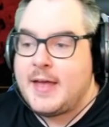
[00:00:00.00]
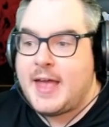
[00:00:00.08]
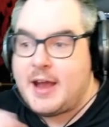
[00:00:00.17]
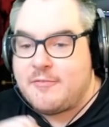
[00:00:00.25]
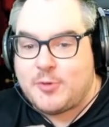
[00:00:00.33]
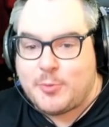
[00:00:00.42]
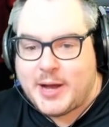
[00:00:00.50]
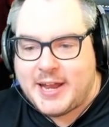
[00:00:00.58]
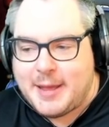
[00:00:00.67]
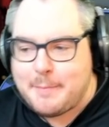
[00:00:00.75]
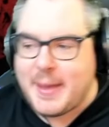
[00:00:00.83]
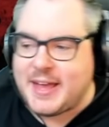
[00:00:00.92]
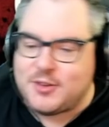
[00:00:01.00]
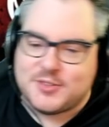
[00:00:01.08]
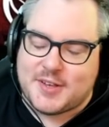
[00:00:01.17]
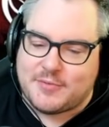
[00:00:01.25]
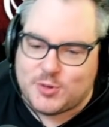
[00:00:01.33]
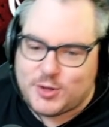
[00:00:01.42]
Hey everyone,
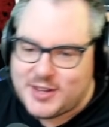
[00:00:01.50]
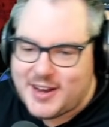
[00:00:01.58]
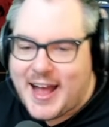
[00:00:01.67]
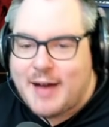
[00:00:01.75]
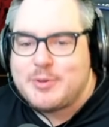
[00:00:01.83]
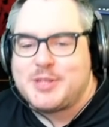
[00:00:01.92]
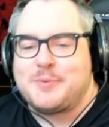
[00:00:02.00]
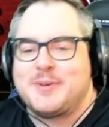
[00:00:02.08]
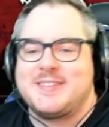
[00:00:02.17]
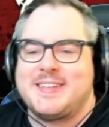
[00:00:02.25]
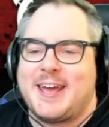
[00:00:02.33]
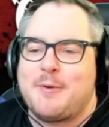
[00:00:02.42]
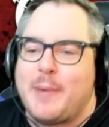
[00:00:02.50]
Mango7Roll here, how we doing today?